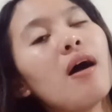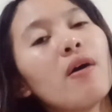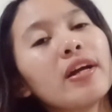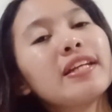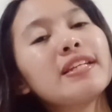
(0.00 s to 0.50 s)

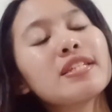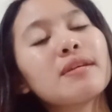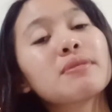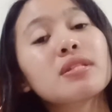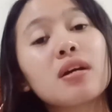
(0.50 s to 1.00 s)

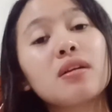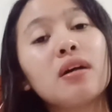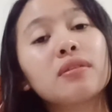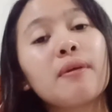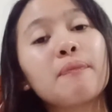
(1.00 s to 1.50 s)
organisms
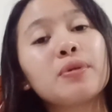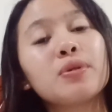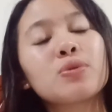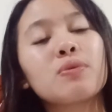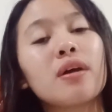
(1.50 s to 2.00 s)
cannot
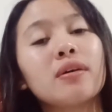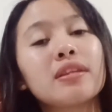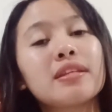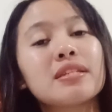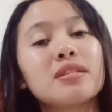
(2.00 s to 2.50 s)
reproduce
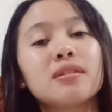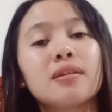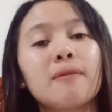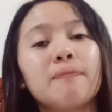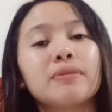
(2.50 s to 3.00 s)
without this
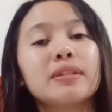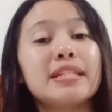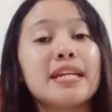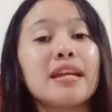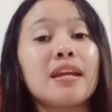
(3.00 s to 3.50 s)

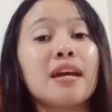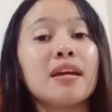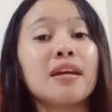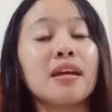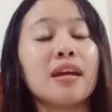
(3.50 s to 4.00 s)

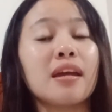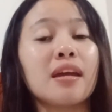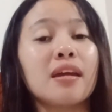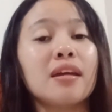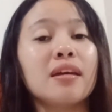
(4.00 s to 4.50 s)
DNA
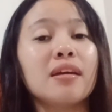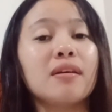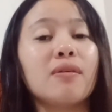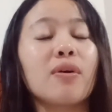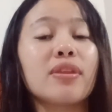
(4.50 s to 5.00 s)

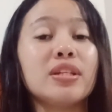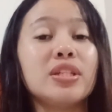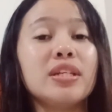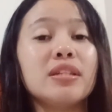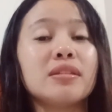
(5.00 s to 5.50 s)
or the
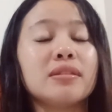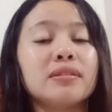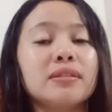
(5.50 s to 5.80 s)
genes,